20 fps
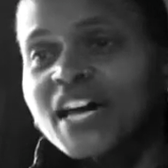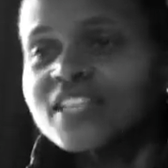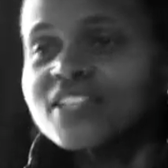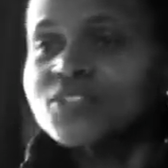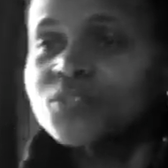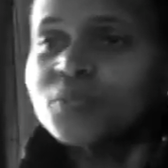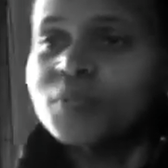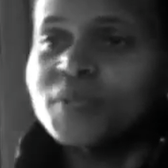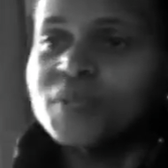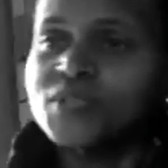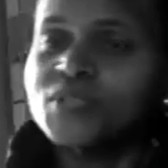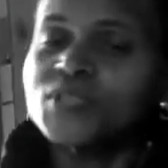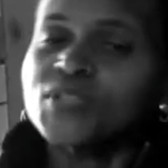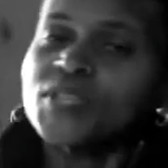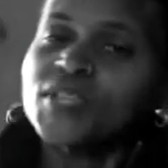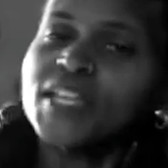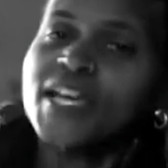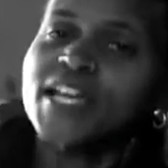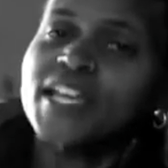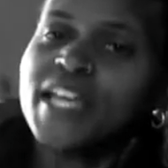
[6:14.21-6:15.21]
You no, know, but
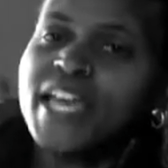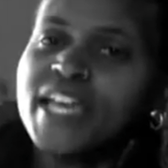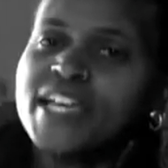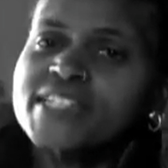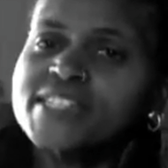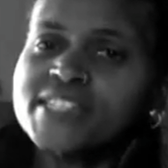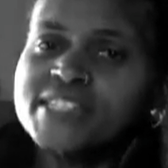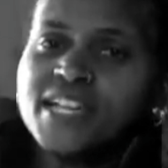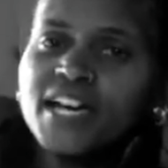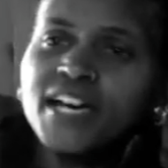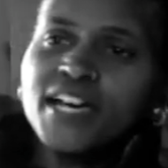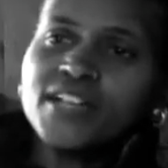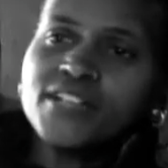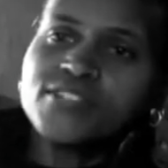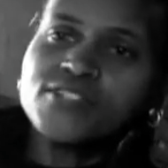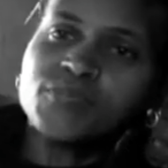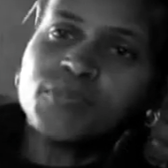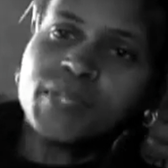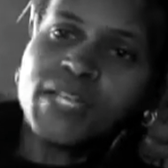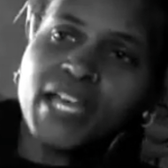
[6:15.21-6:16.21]
not
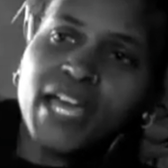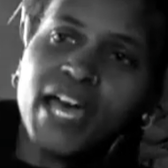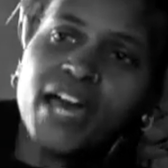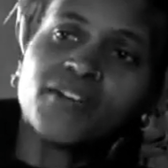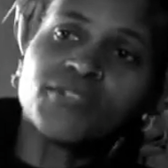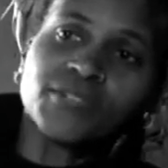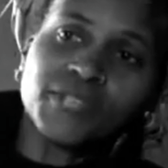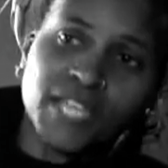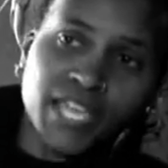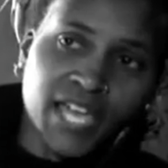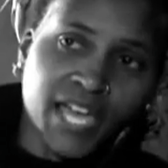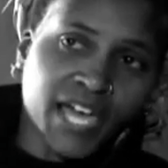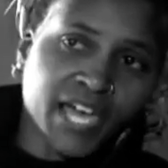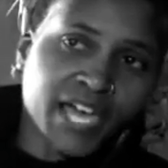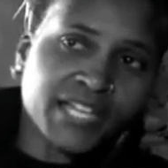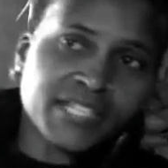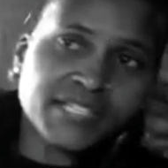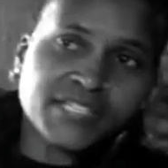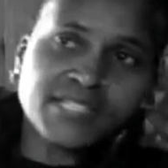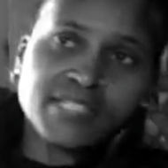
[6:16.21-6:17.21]
exiles, but like returning,
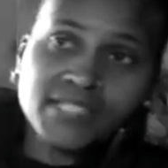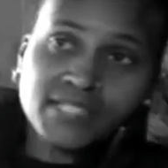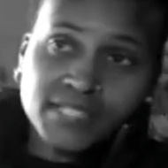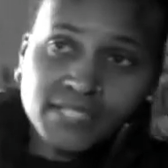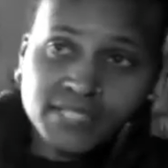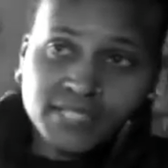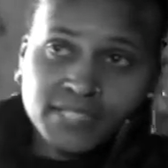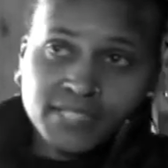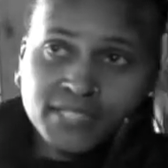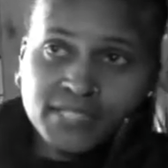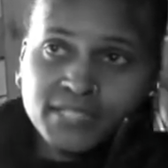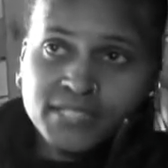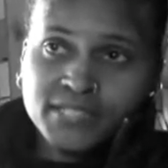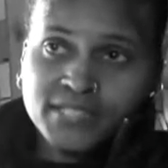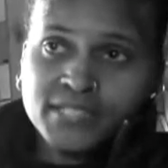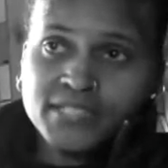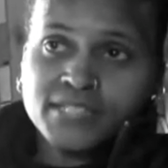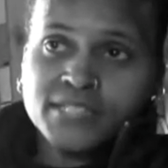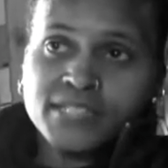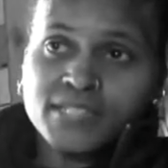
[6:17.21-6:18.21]
outcasts. You know,
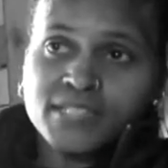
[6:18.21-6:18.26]
outcasts?